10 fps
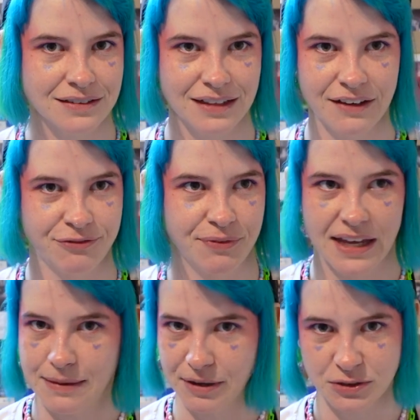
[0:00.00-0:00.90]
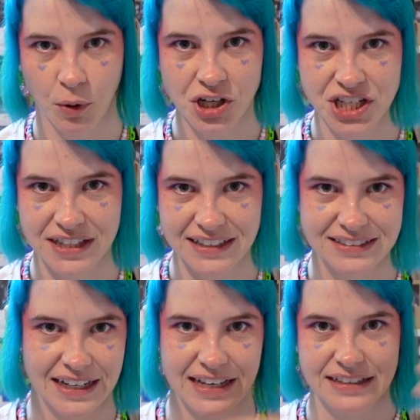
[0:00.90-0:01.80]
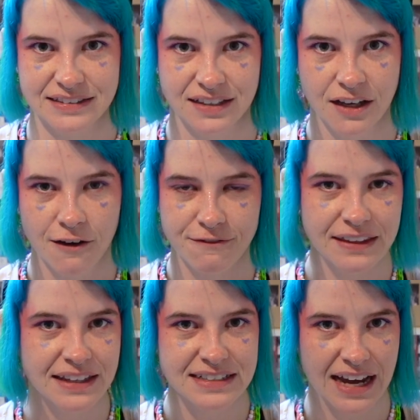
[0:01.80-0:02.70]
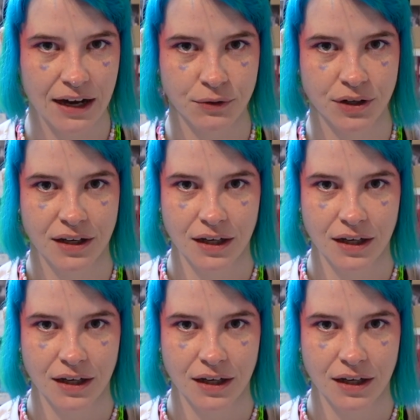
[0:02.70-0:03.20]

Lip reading: If anybody's watching this that is feeling down,